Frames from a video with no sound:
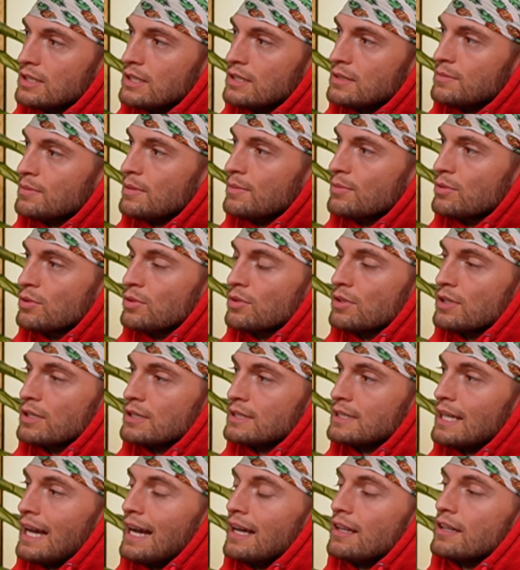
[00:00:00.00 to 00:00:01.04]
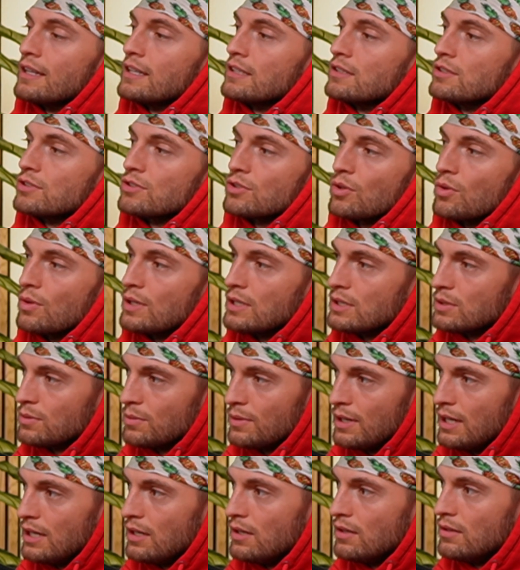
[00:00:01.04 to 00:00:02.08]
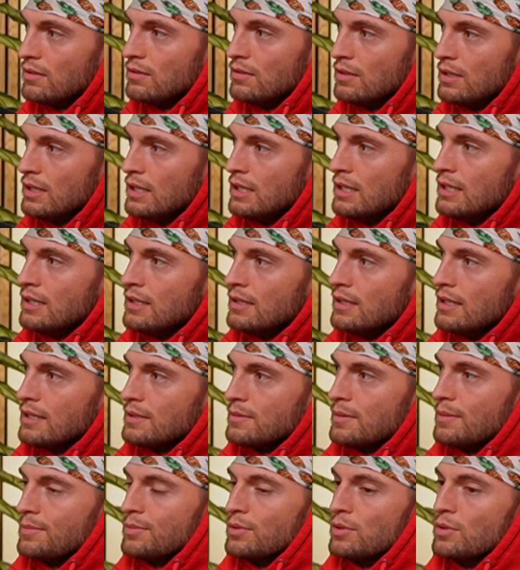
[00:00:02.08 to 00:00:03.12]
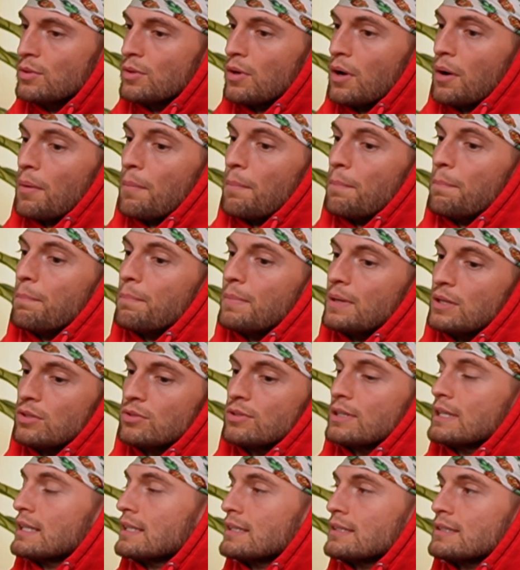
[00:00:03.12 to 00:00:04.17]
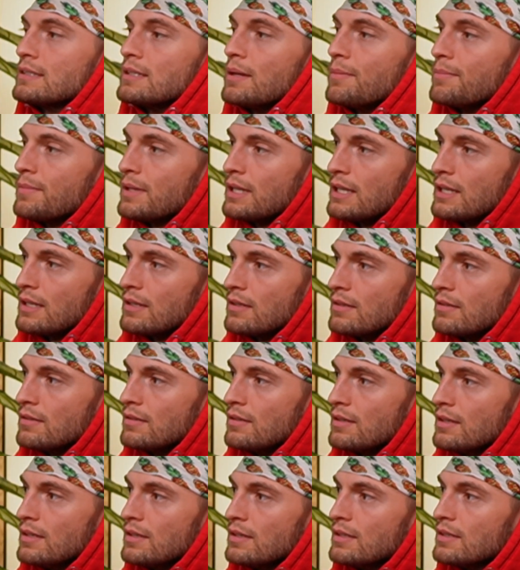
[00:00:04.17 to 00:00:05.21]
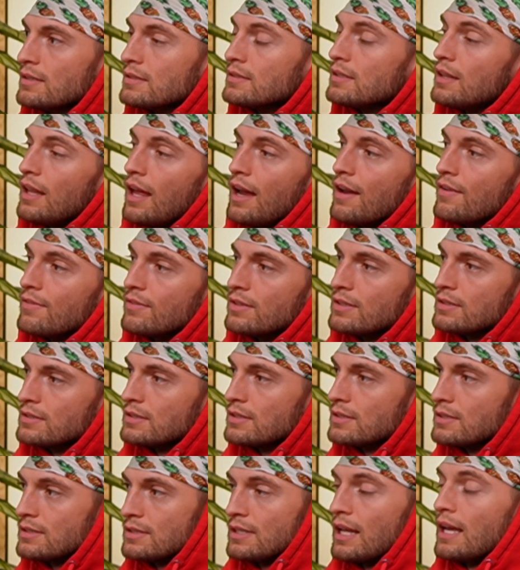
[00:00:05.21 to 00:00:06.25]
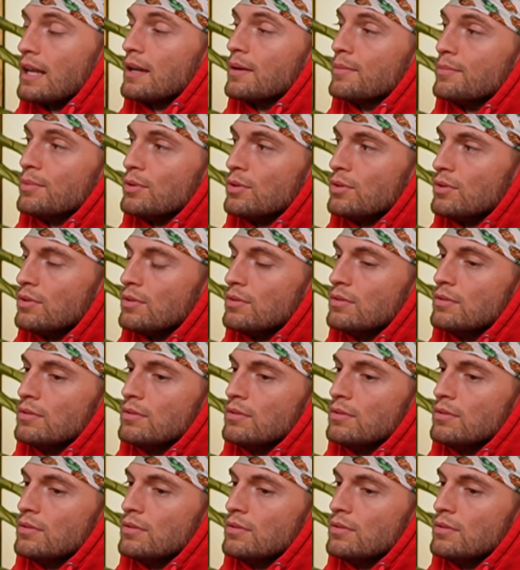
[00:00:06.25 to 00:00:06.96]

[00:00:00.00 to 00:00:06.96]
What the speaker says: That's people who are telling stories well. That's people who are building something in this life that's sustainable.